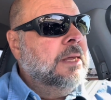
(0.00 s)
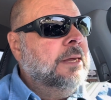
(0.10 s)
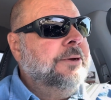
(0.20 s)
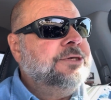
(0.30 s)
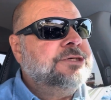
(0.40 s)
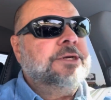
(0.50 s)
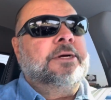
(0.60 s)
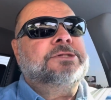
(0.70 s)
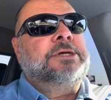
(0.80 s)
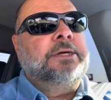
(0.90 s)
and he
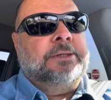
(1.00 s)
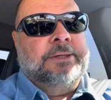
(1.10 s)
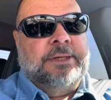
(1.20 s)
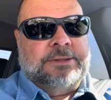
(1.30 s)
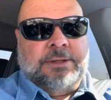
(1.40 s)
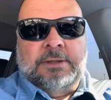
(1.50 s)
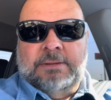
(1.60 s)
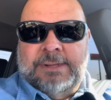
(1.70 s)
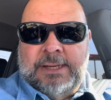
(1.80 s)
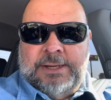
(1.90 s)
starts yelling at the girl
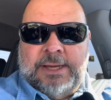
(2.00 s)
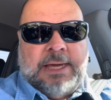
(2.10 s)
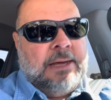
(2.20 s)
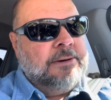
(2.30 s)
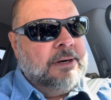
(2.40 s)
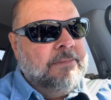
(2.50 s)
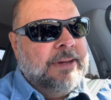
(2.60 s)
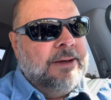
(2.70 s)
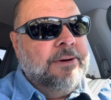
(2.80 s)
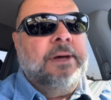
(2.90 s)
behind the counter
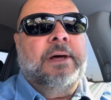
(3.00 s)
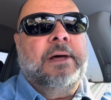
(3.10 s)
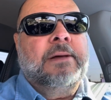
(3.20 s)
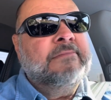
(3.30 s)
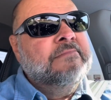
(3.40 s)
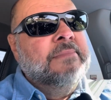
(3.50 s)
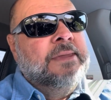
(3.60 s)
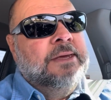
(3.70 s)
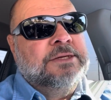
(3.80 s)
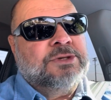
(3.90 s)
about
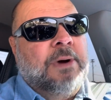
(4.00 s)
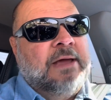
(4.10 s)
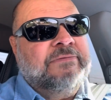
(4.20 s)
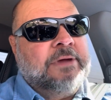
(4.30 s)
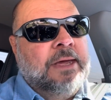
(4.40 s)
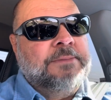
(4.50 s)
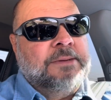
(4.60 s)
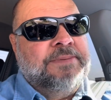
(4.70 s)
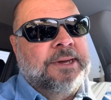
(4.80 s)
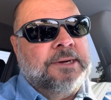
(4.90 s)
his wife came to
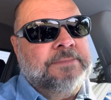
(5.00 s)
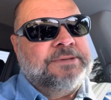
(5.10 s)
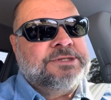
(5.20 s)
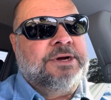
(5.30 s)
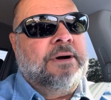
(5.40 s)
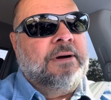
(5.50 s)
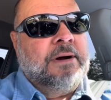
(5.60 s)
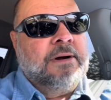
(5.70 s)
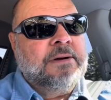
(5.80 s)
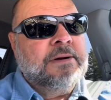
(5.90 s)
pick up his
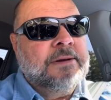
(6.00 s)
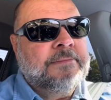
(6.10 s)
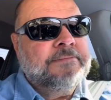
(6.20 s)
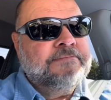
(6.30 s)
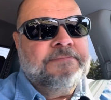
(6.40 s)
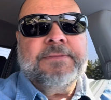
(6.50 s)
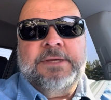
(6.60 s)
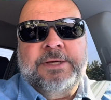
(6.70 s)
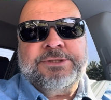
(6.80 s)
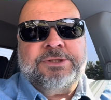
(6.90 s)
car
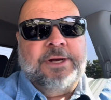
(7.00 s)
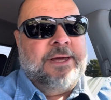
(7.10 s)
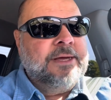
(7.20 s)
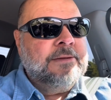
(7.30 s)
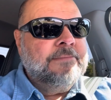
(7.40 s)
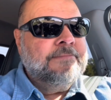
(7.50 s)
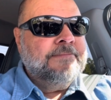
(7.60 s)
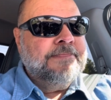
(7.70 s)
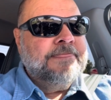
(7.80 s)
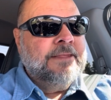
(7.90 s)
yesterday
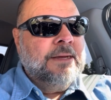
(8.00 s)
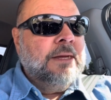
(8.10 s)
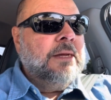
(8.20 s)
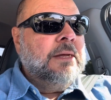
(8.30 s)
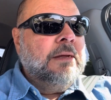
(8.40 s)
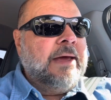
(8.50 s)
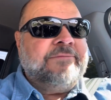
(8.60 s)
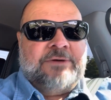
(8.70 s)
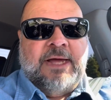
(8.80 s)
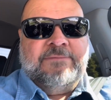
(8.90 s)

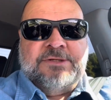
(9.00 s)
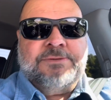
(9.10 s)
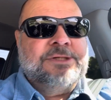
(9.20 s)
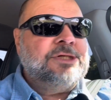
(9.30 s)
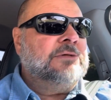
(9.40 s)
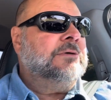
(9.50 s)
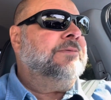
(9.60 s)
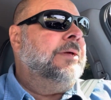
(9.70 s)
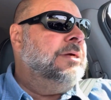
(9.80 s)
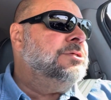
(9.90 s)
after having his windshield
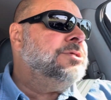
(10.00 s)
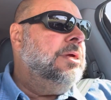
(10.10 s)
replaced,